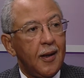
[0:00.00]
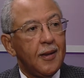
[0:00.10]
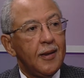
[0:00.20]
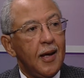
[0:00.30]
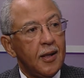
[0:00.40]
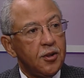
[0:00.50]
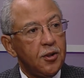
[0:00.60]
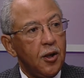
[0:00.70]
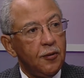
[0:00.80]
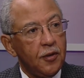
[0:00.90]
that
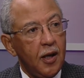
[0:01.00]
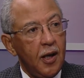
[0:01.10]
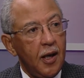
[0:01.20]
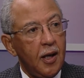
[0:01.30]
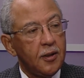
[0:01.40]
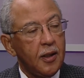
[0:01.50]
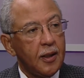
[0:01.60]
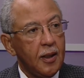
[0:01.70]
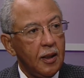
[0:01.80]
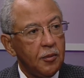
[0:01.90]
serves as a
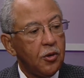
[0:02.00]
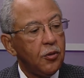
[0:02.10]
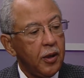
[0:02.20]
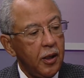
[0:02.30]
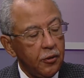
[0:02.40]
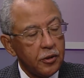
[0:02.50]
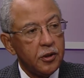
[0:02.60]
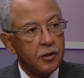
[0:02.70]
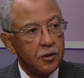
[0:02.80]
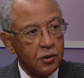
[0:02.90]
chemical
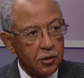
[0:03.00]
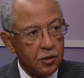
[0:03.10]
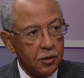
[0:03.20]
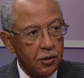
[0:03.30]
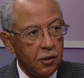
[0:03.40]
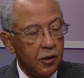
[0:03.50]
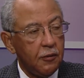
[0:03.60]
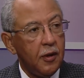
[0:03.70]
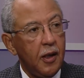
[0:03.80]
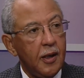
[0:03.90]
irritant to the nerve,
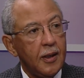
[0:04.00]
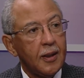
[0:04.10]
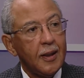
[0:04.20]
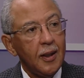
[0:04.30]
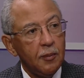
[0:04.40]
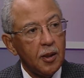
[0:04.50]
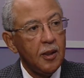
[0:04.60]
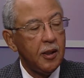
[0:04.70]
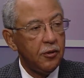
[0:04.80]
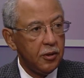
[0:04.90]
and it
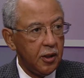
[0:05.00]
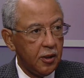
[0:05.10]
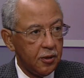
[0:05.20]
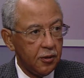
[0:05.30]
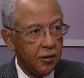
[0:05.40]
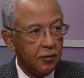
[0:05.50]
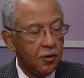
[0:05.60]
chemically irritates the nerve.